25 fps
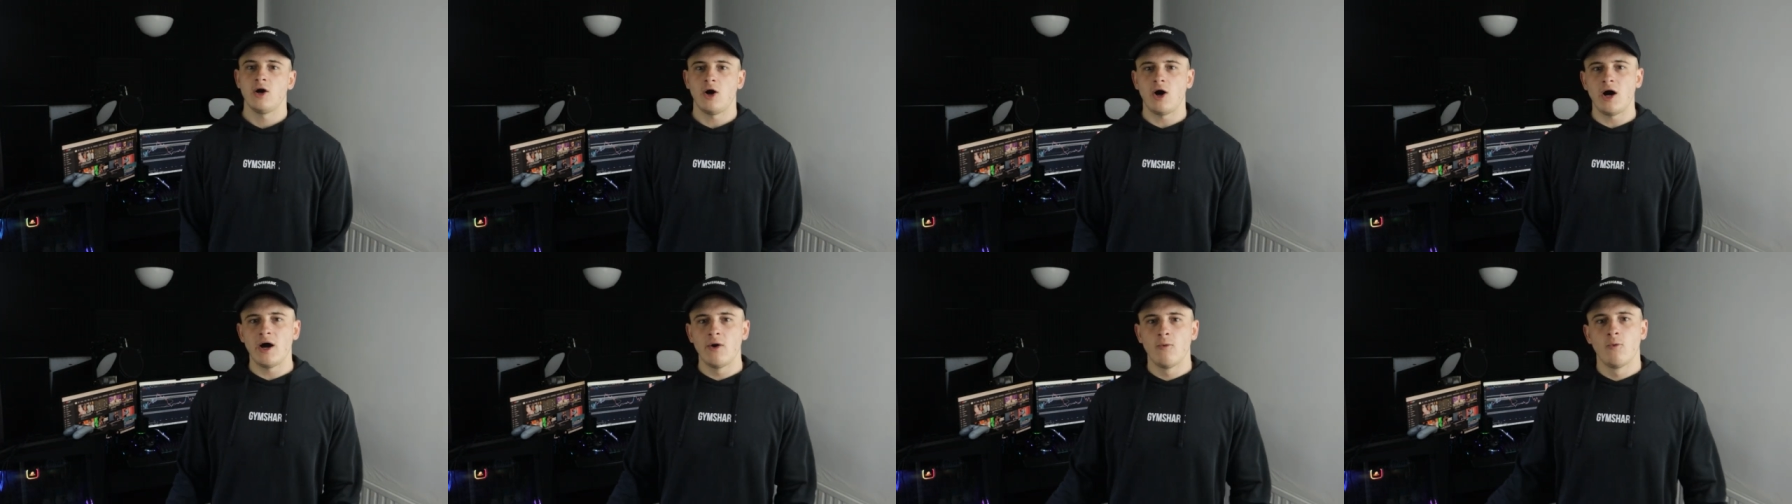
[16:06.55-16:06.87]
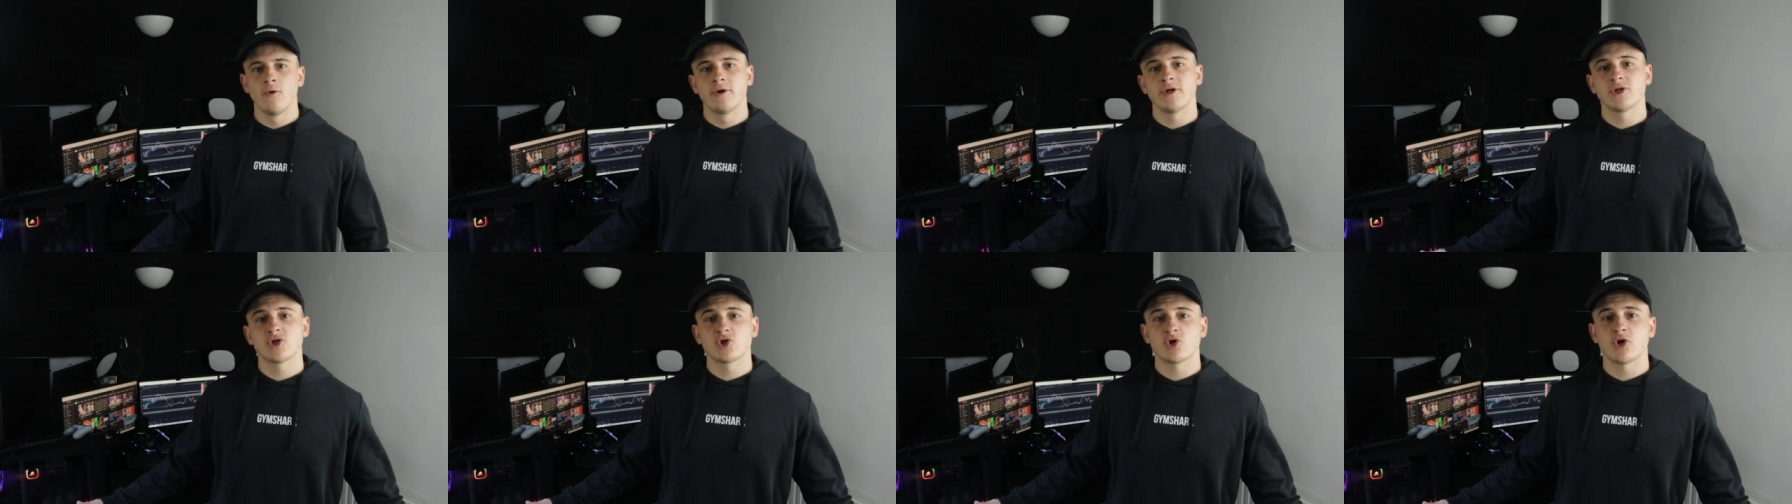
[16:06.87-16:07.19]
I
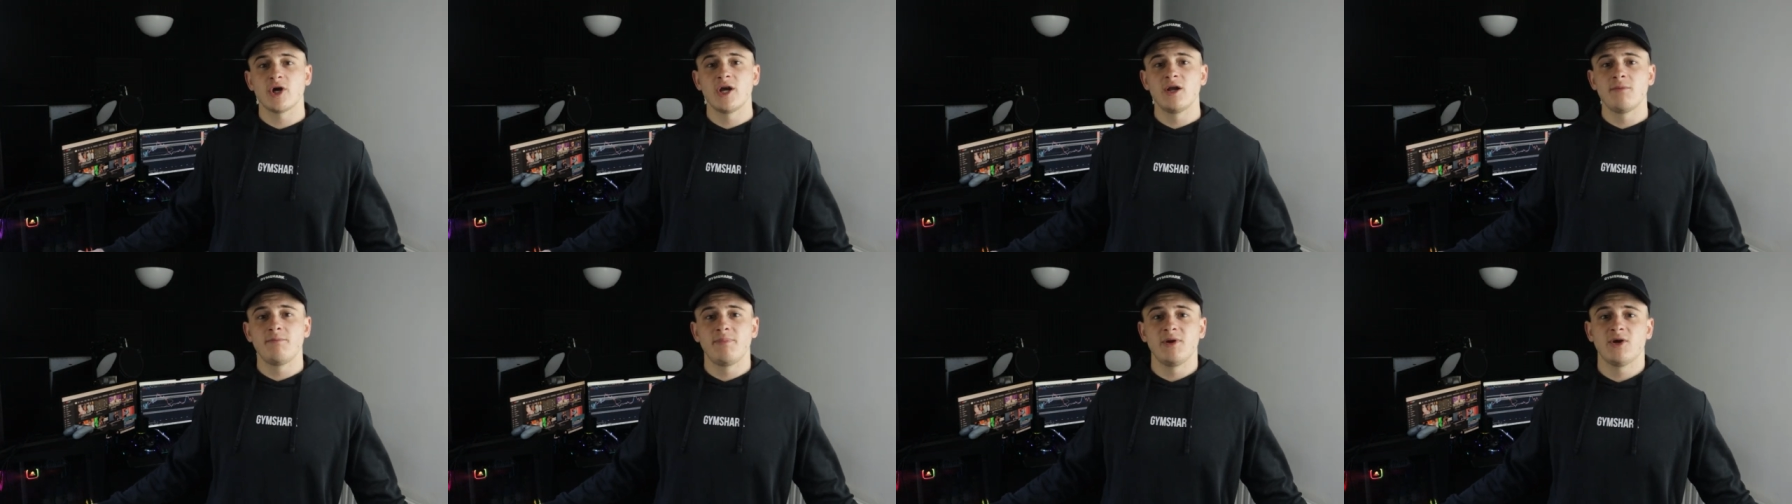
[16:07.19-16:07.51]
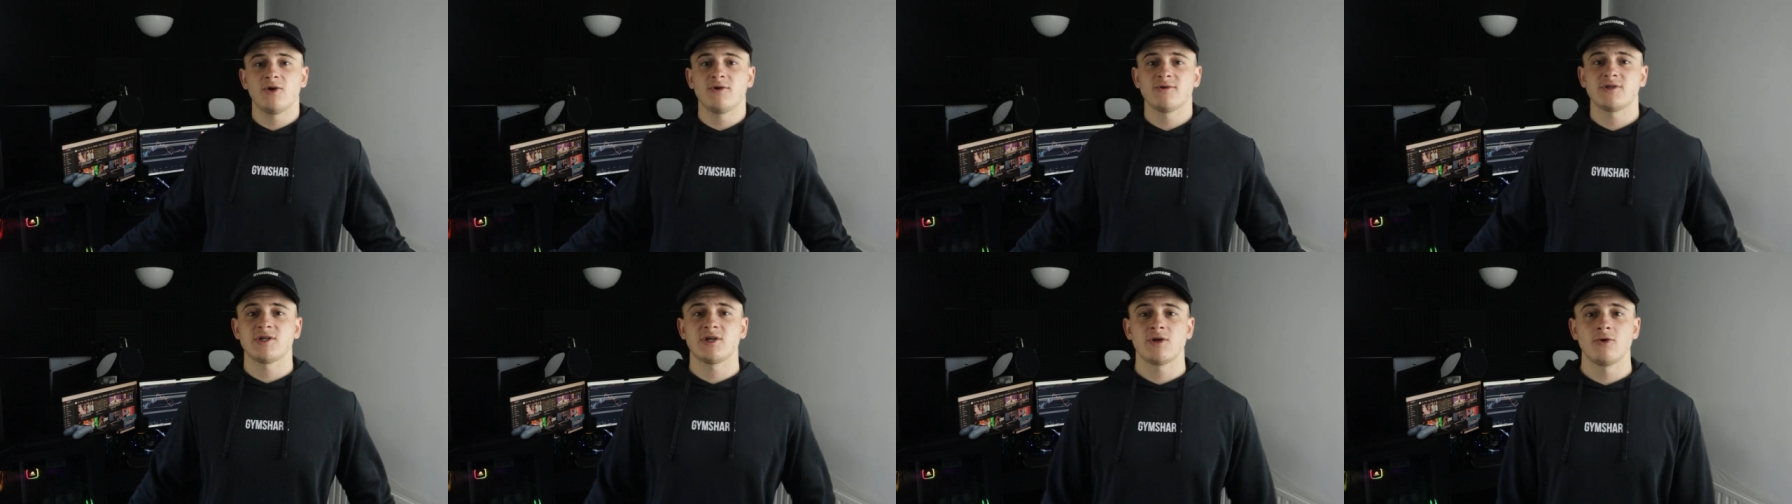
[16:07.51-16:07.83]
want to trade
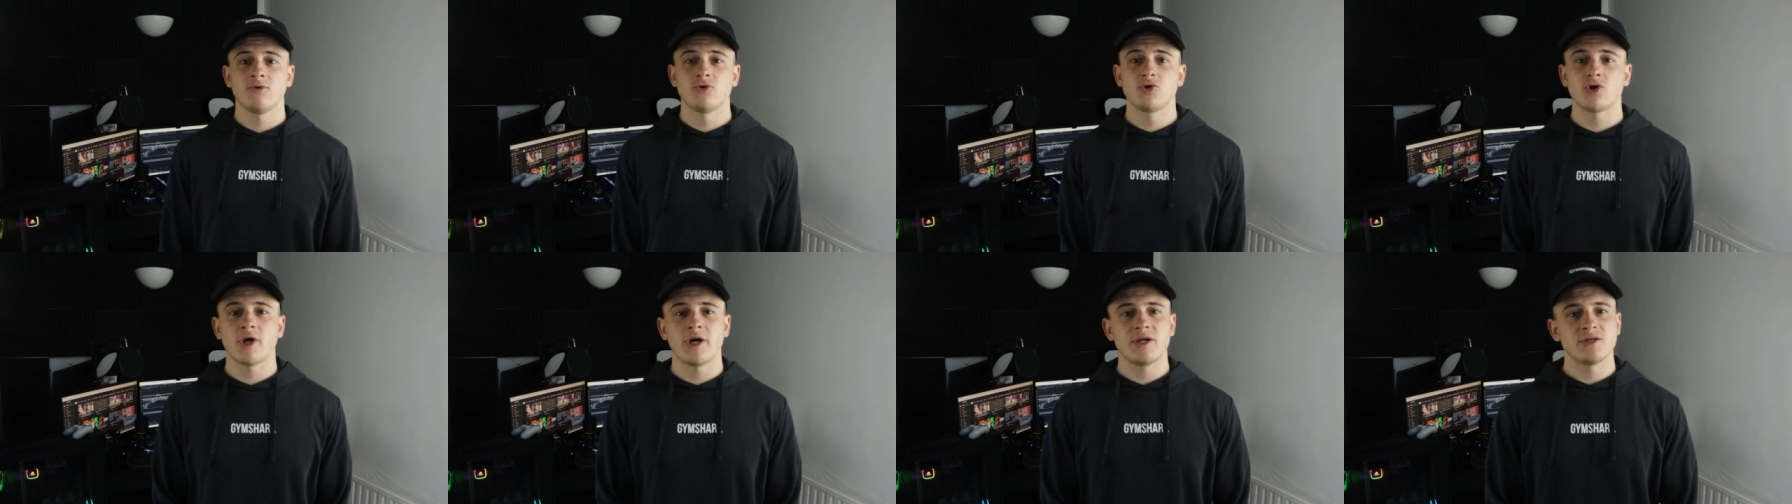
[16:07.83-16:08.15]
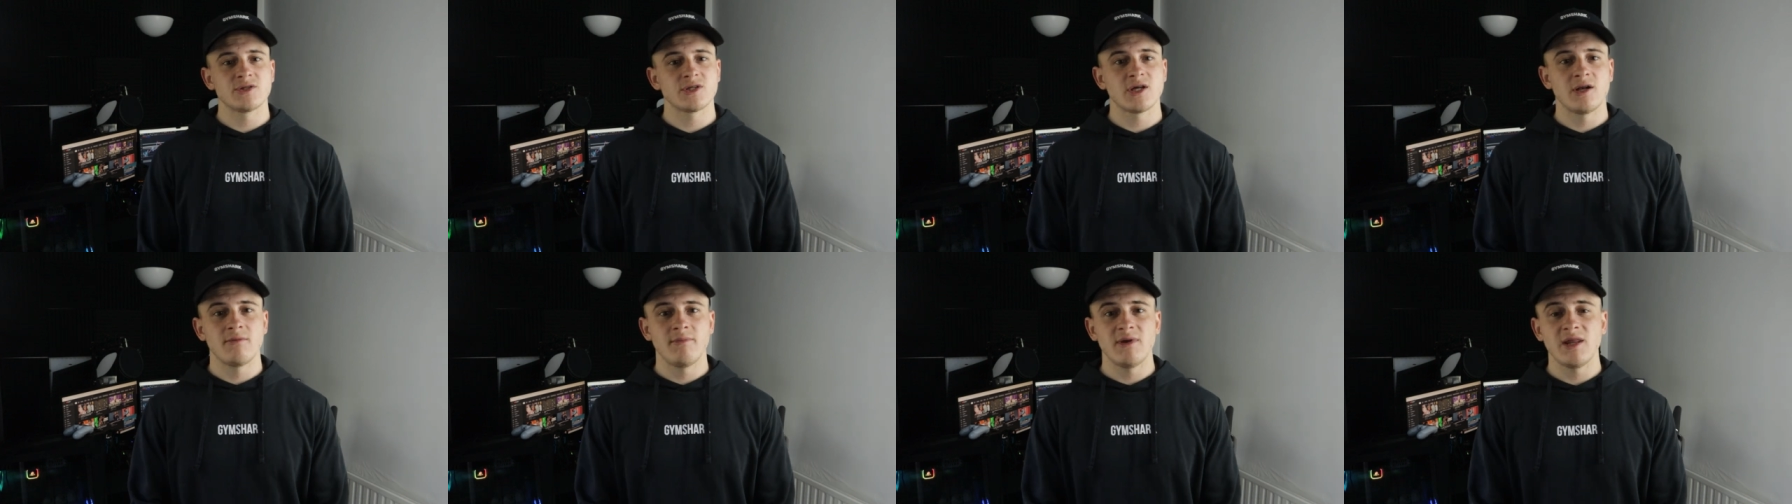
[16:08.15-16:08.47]
because I know
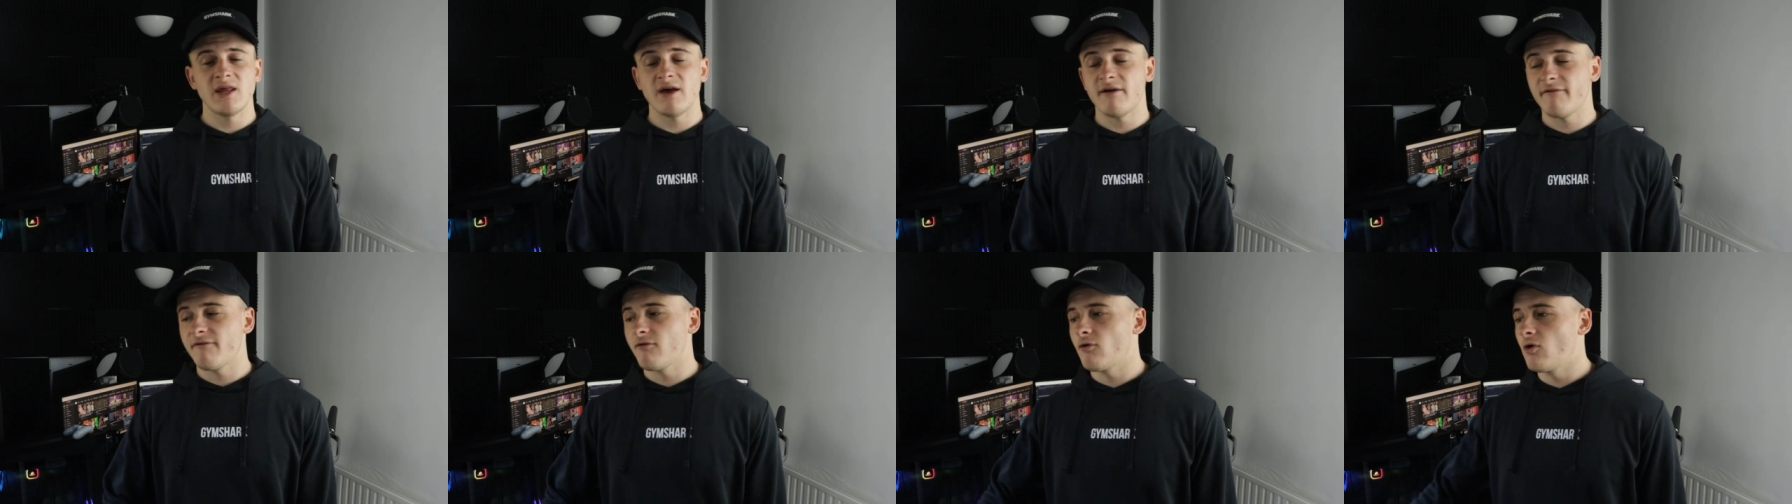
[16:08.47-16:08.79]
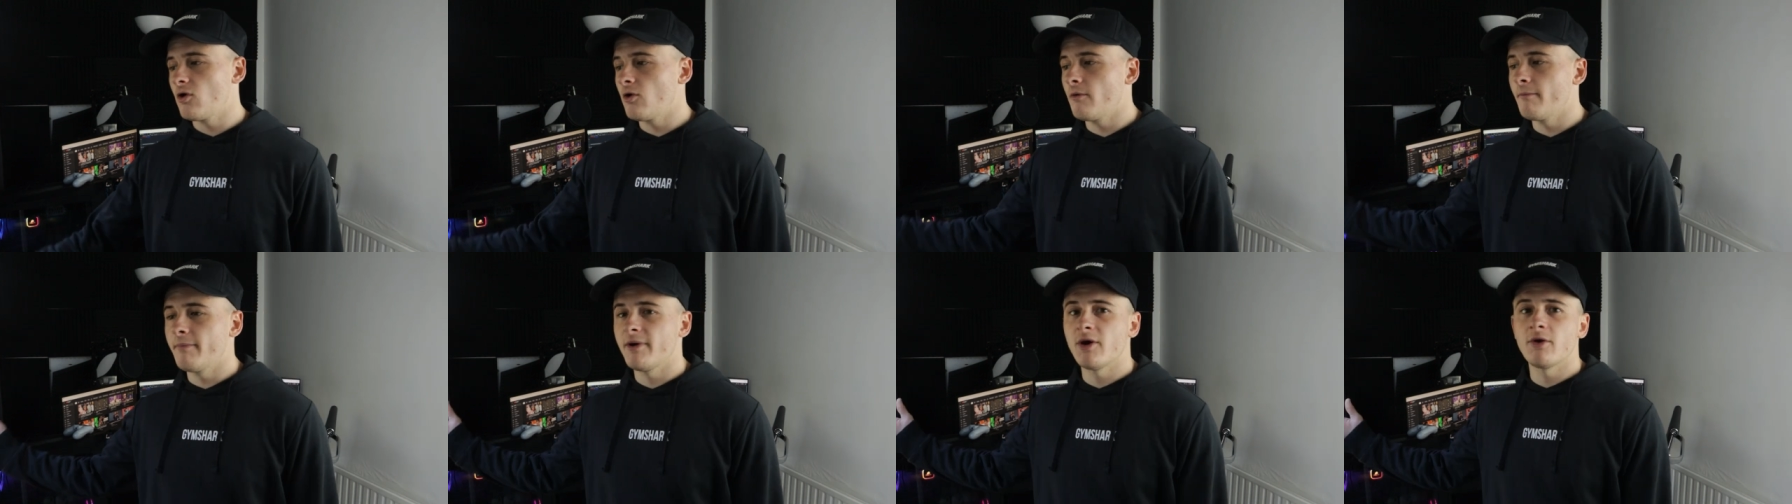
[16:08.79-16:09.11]
trading's gonna be there for a
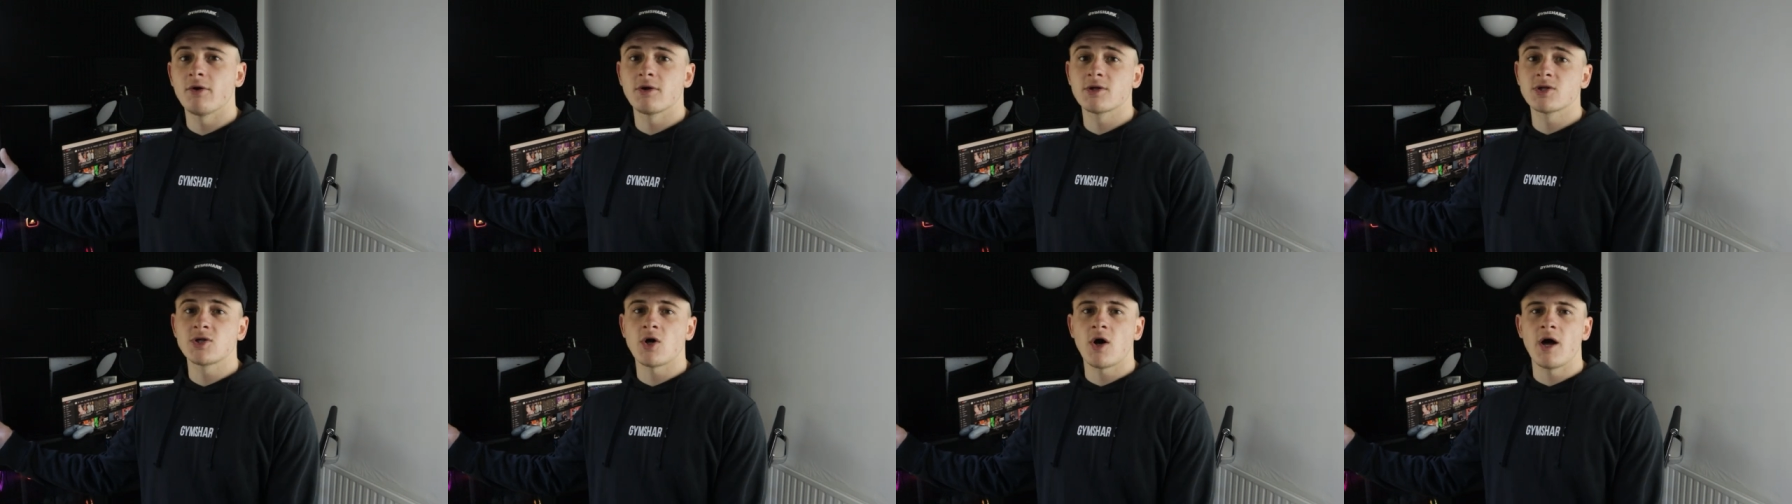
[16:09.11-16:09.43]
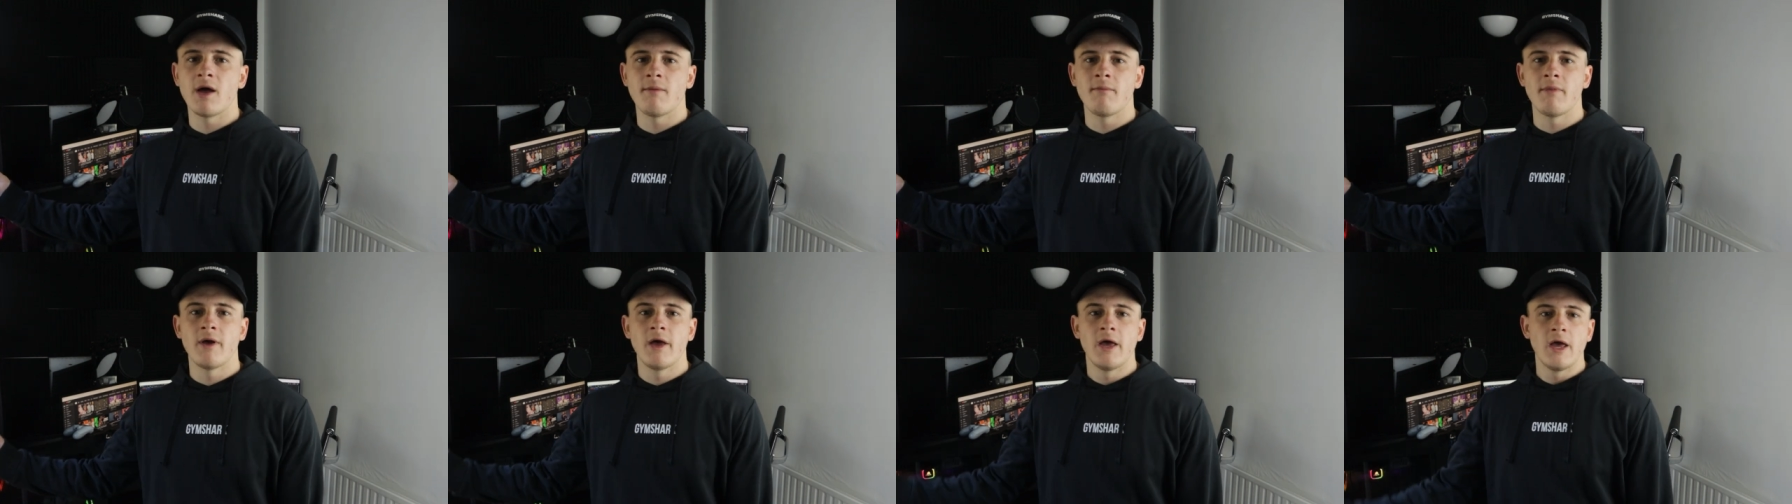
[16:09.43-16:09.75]
long period of
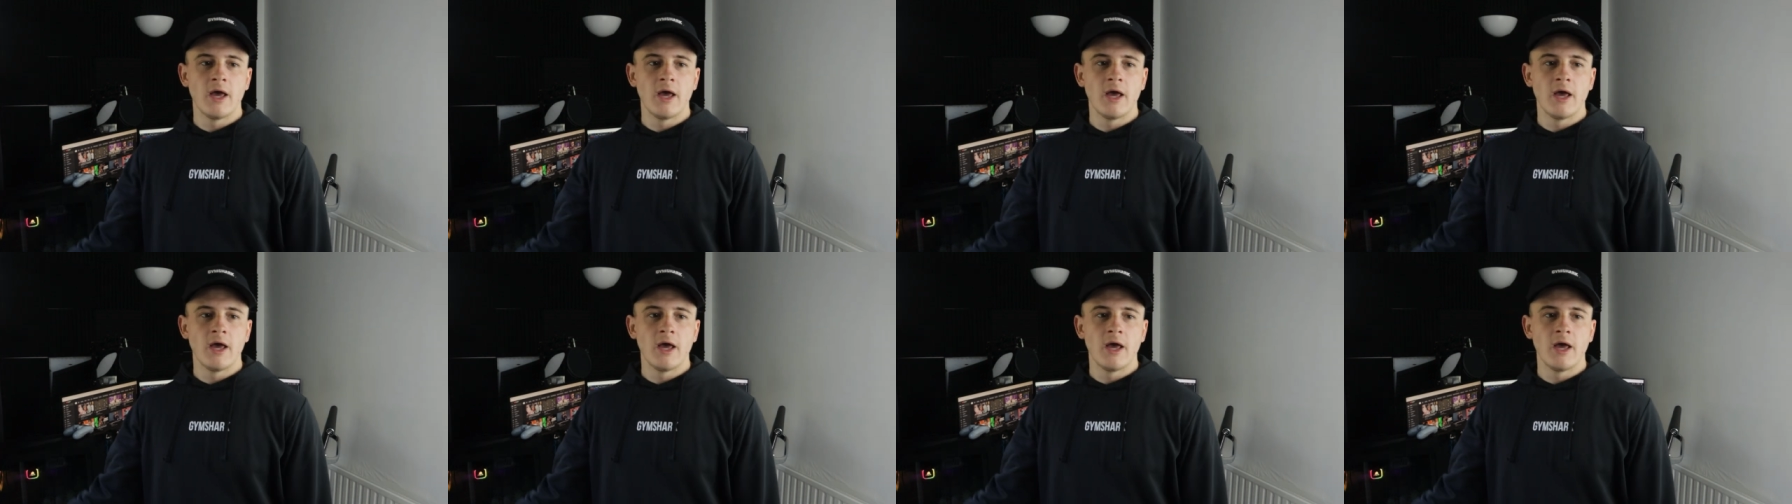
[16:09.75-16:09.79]
time.